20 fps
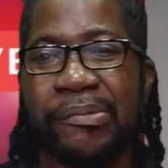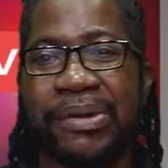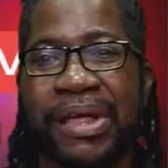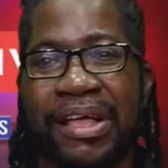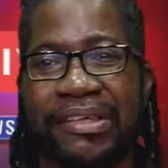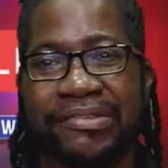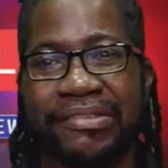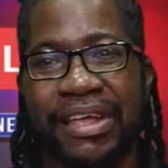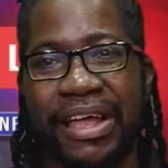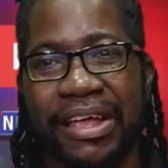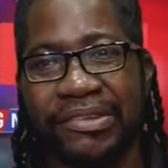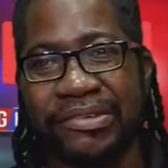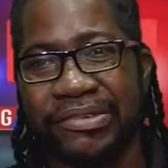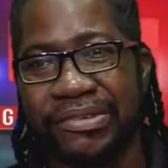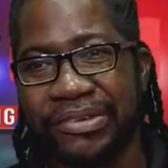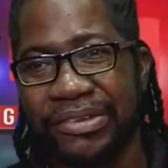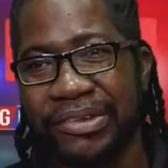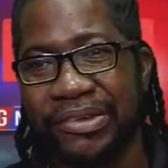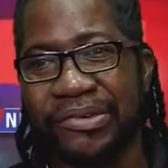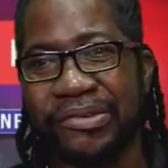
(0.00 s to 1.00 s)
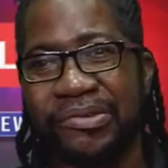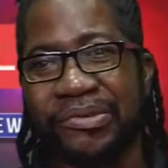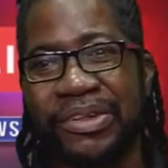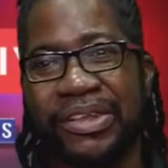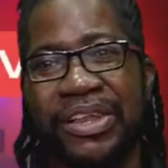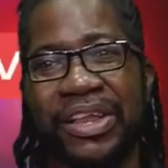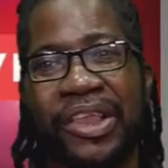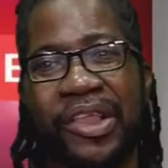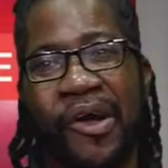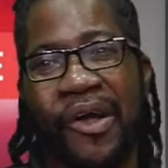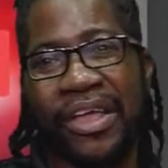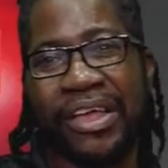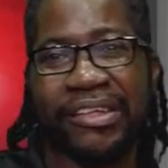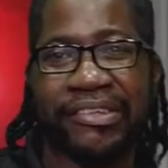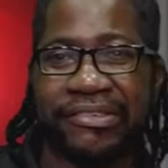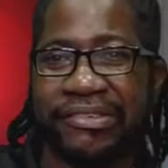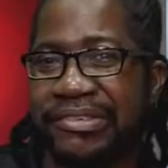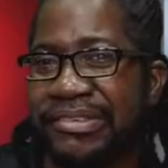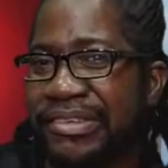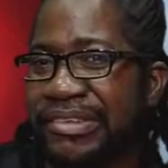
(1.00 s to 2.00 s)
last night, you know, when the
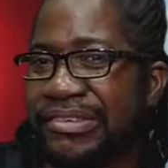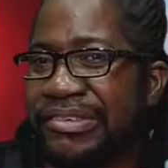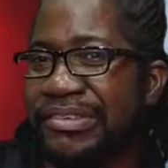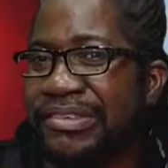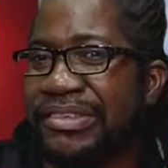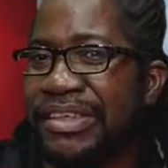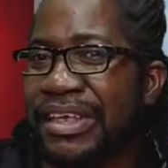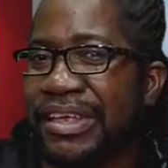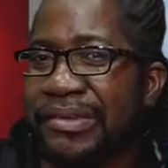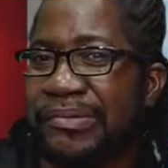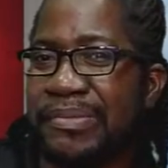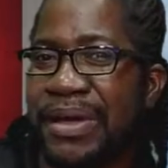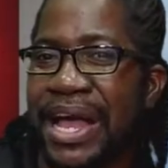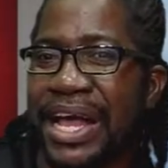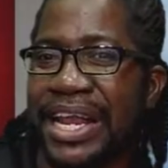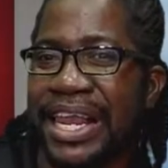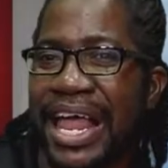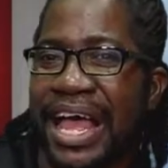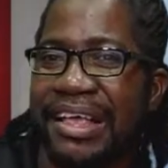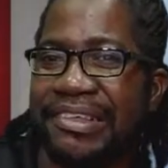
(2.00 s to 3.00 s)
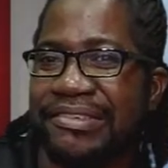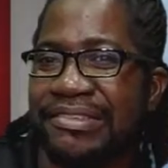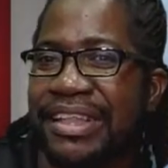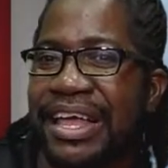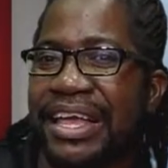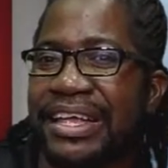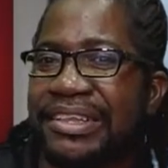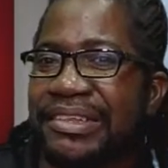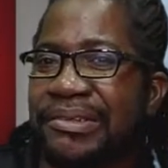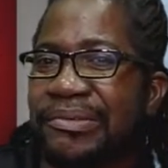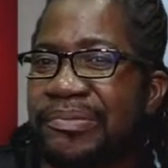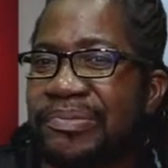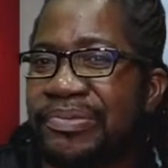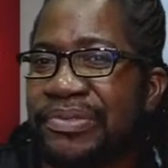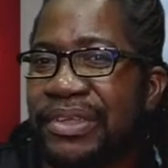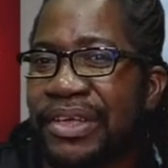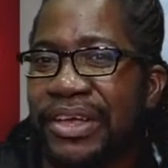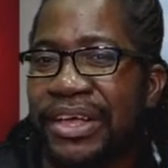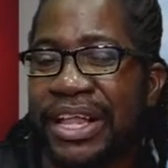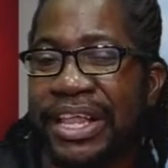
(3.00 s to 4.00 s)
lawyers stayed back last night.
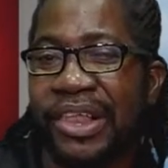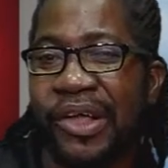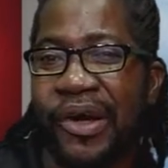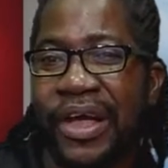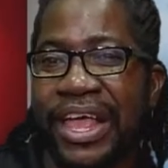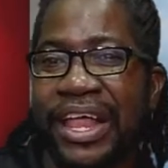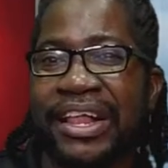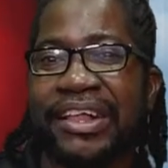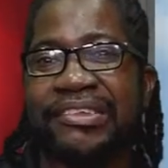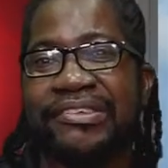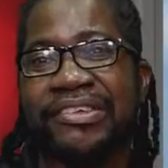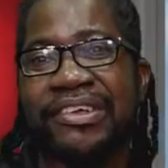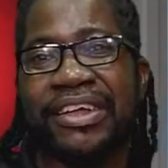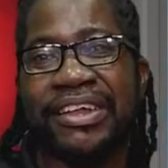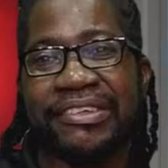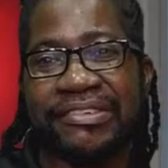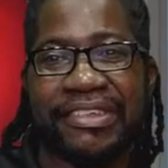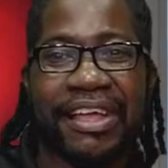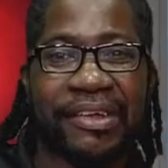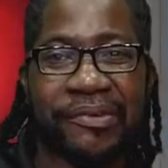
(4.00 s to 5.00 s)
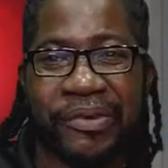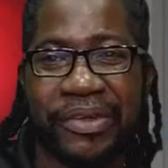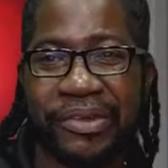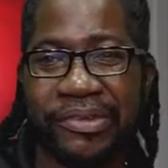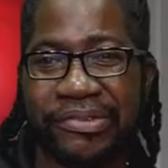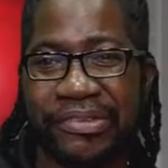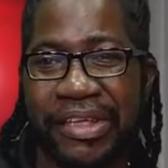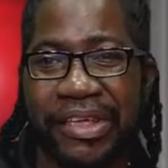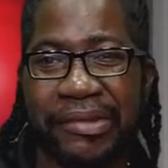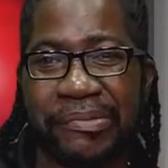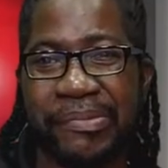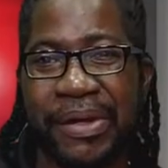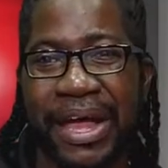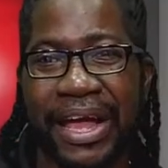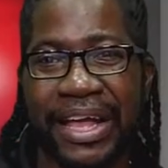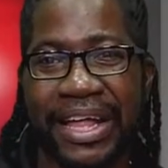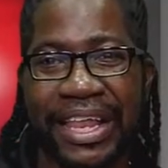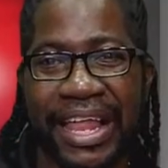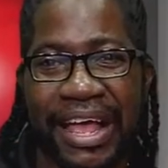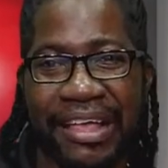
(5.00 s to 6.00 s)
Lawyers, you understand, when you stayed
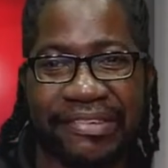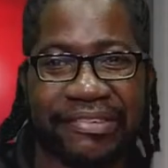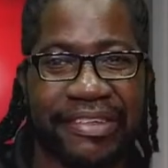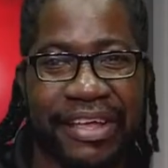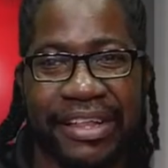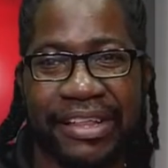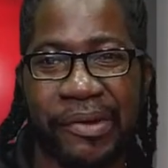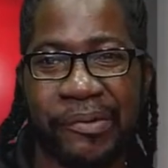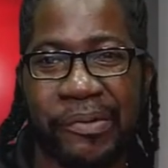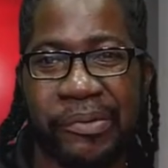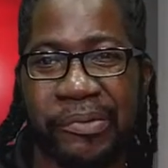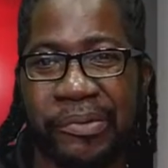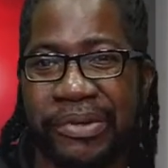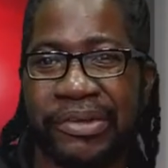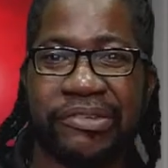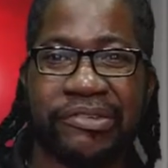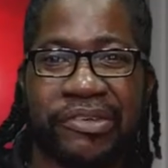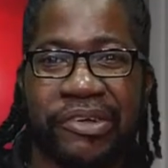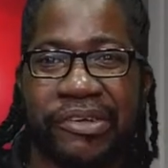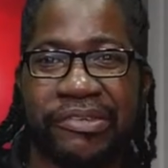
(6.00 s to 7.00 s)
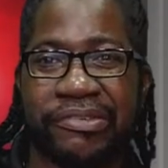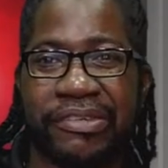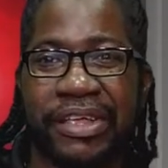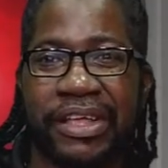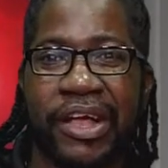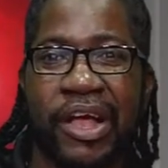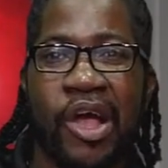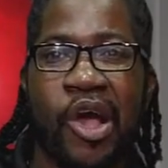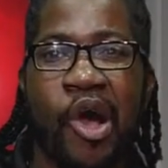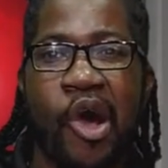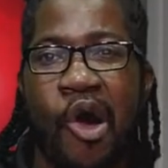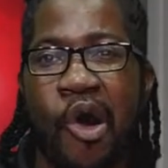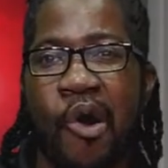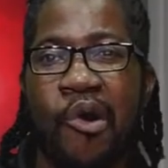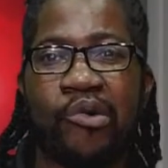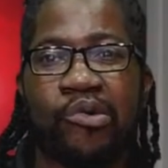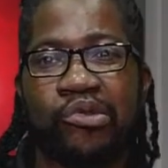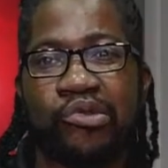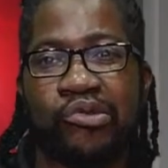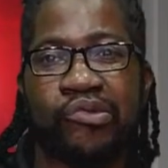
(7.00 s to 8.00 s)
back last night and we were discussing
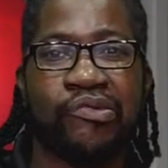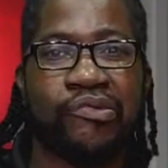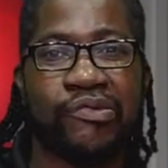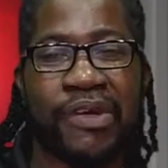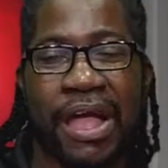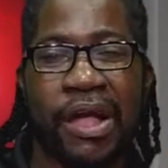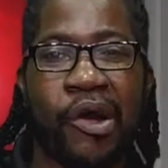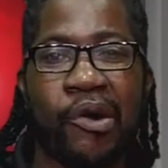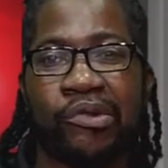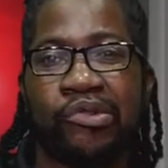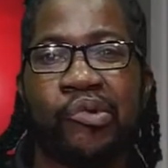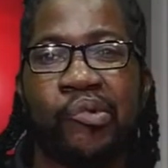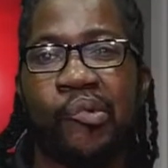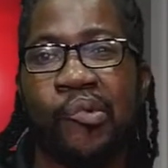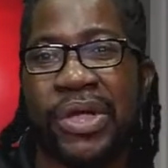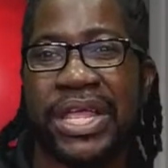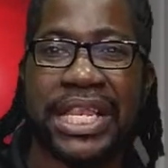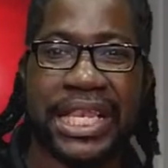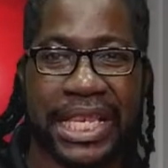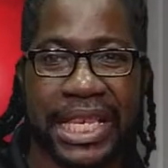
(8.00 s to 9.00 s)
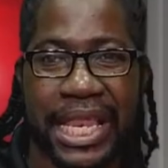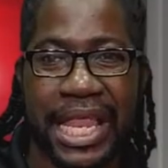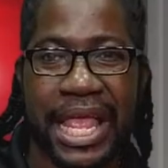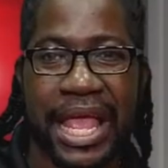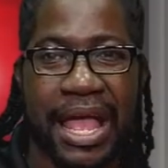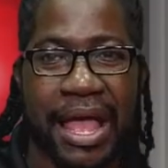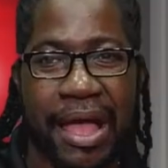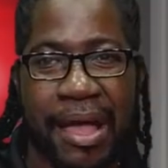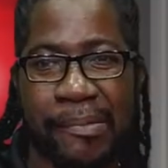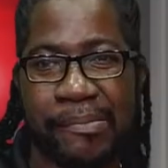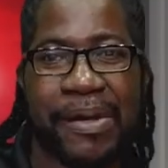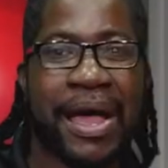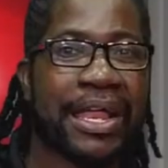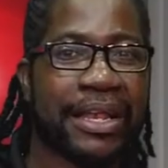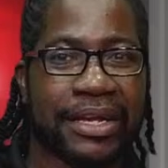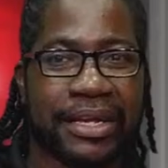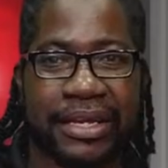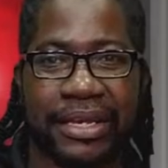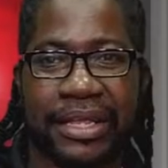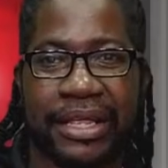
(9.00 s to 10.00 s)
how to fight, how to win a
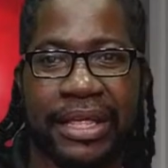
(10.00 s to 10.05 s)
battle.